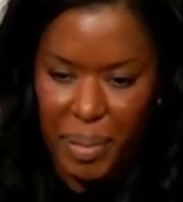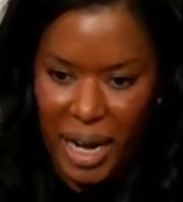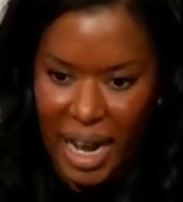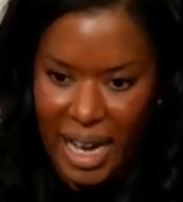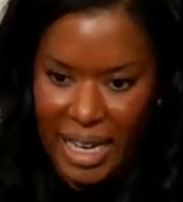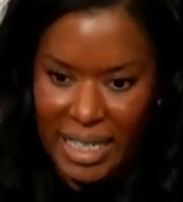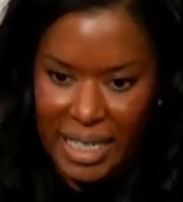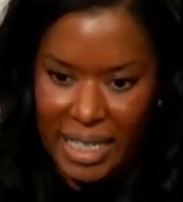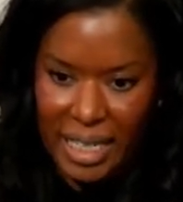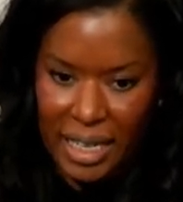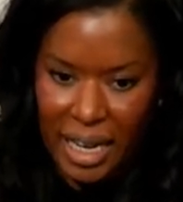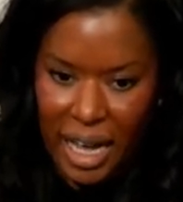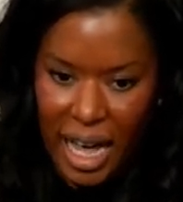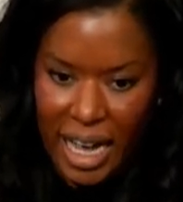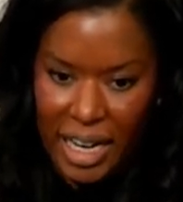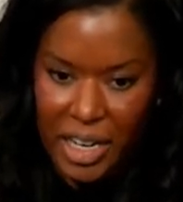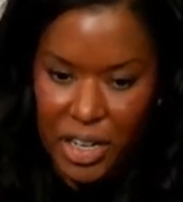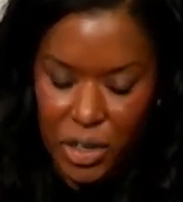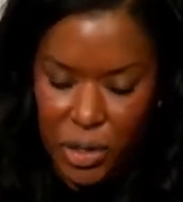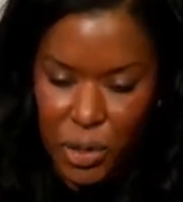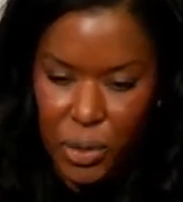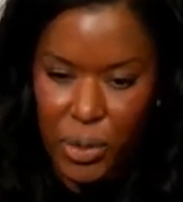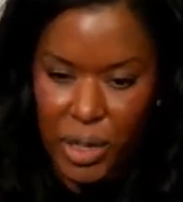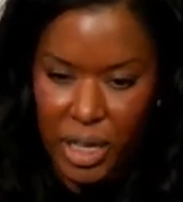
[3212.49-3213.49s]
but I
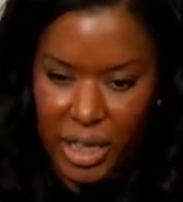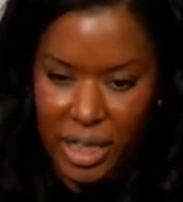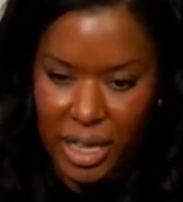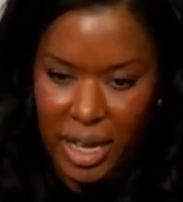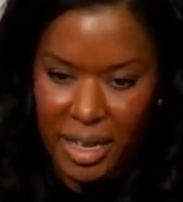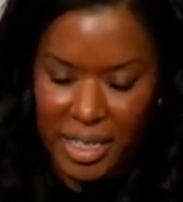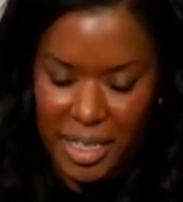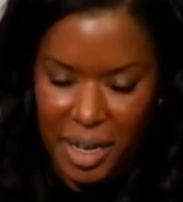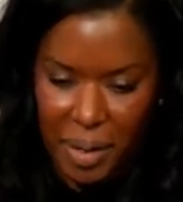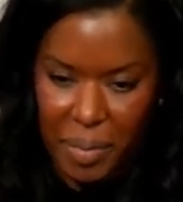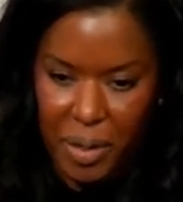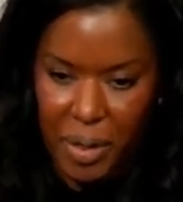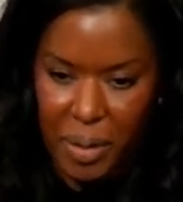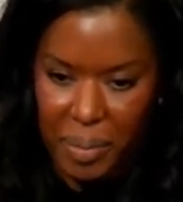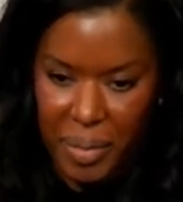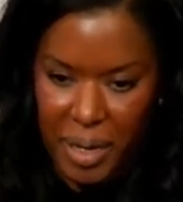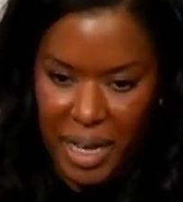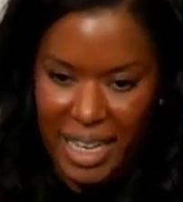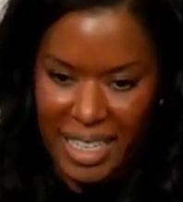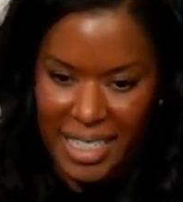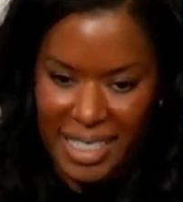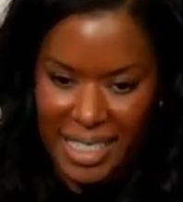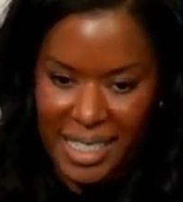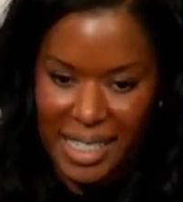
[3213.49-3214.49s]
knew that that
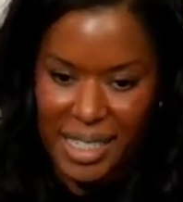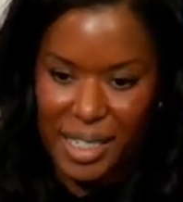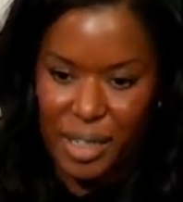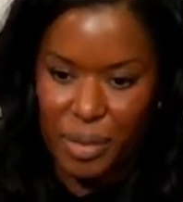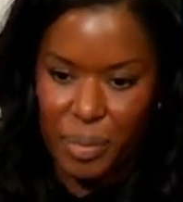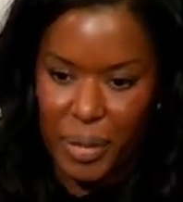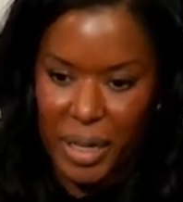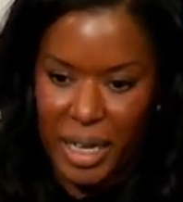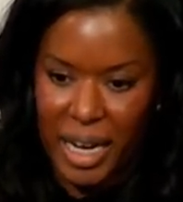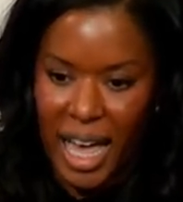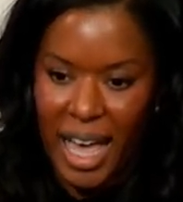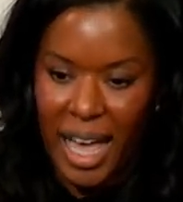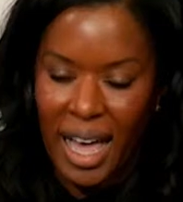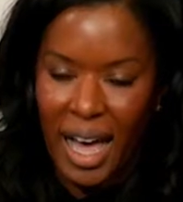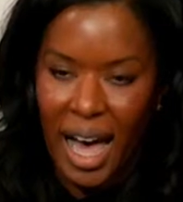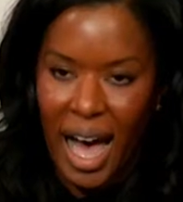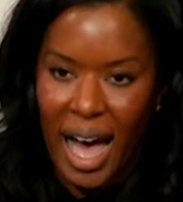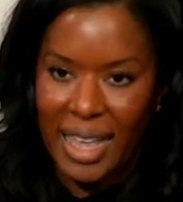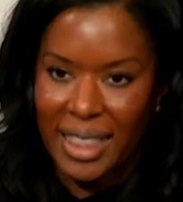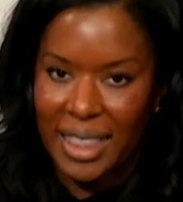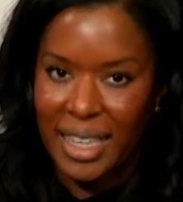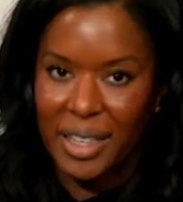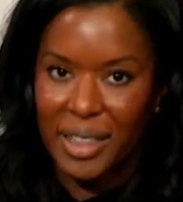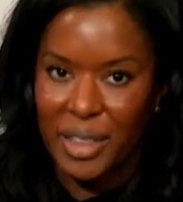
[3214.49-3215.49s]
WNBA existed, but
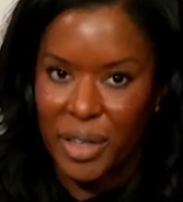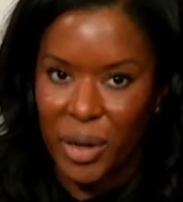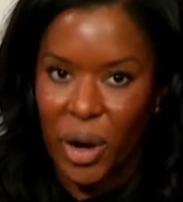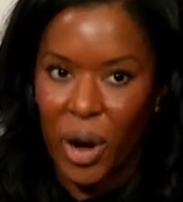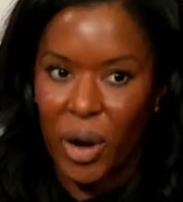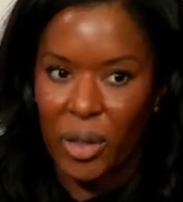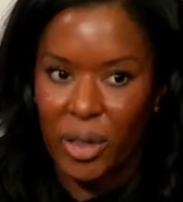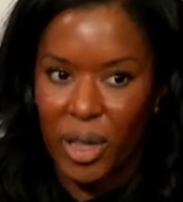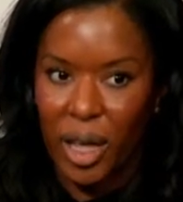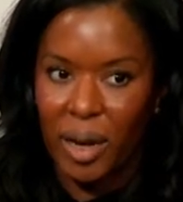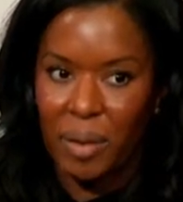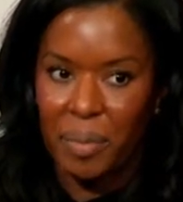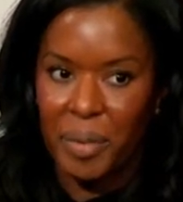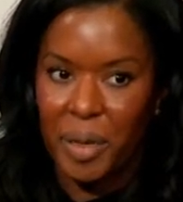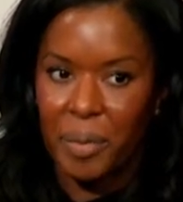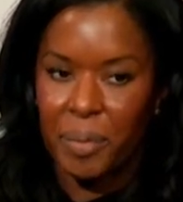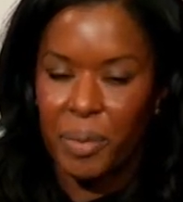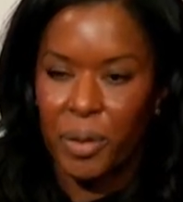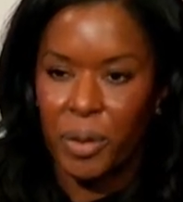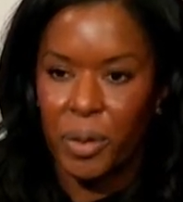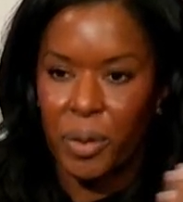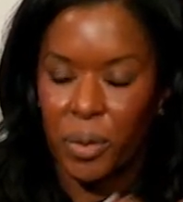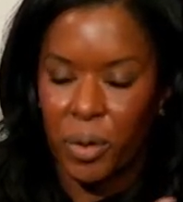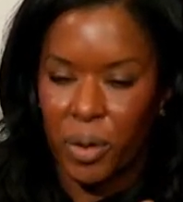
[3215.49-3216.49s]
I think there are a lot of
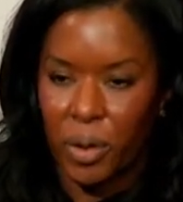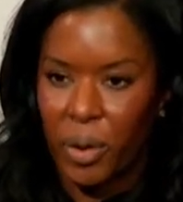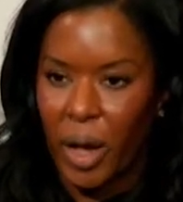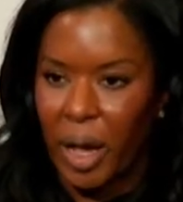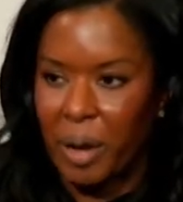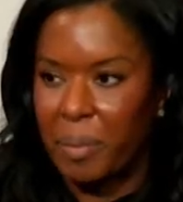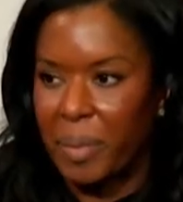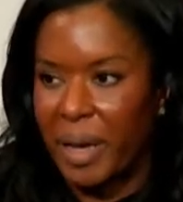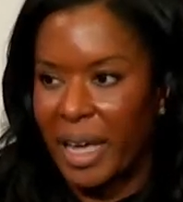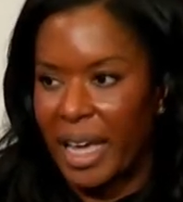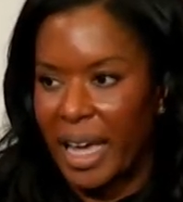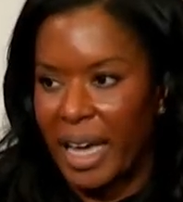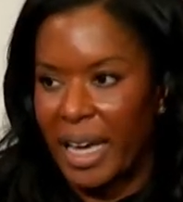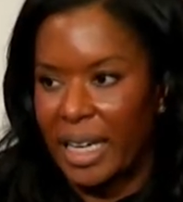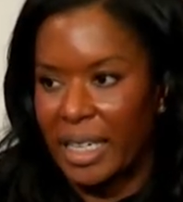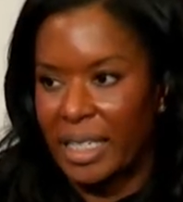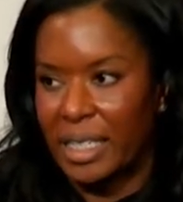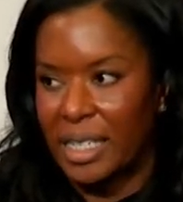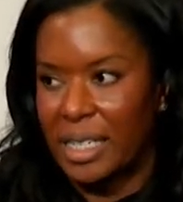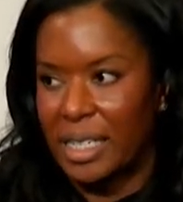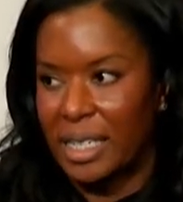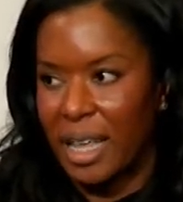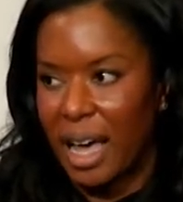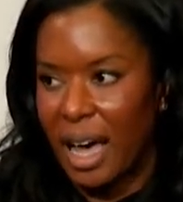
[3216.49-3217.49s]
people who were around my
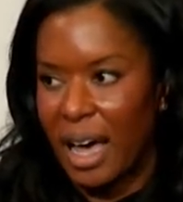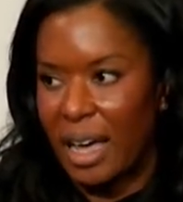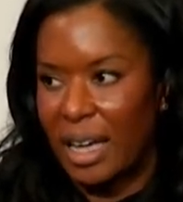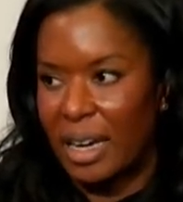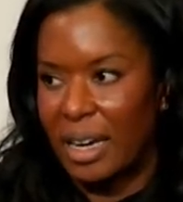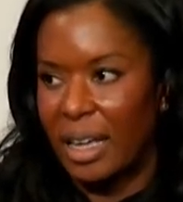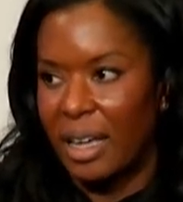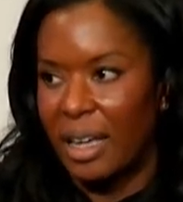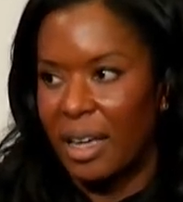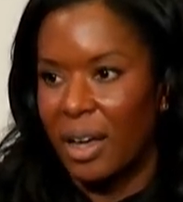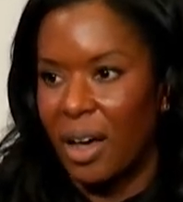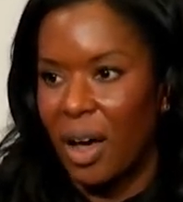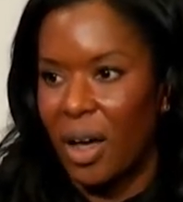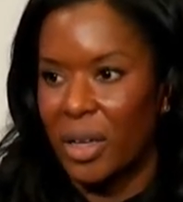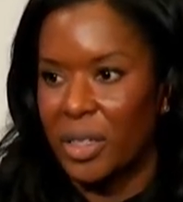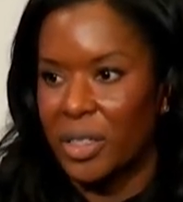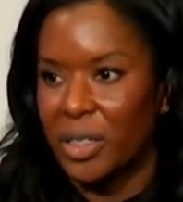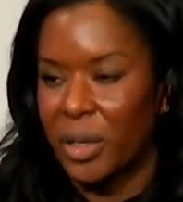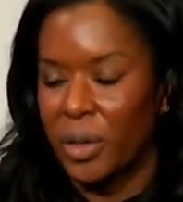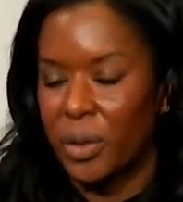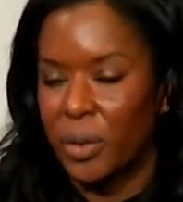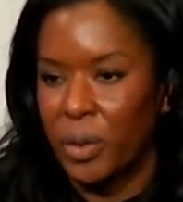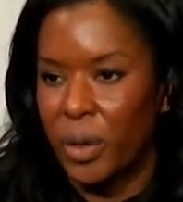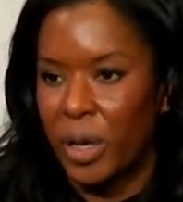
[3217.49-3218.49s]
age that
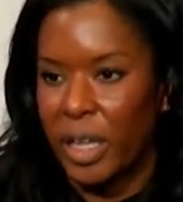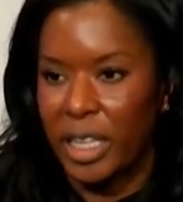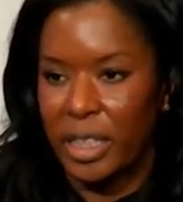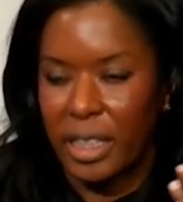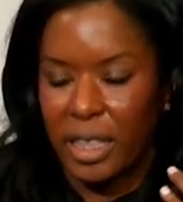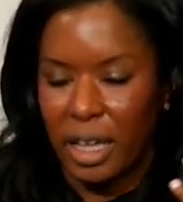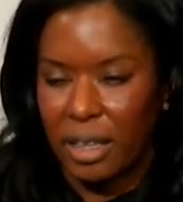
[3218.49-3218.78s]
also,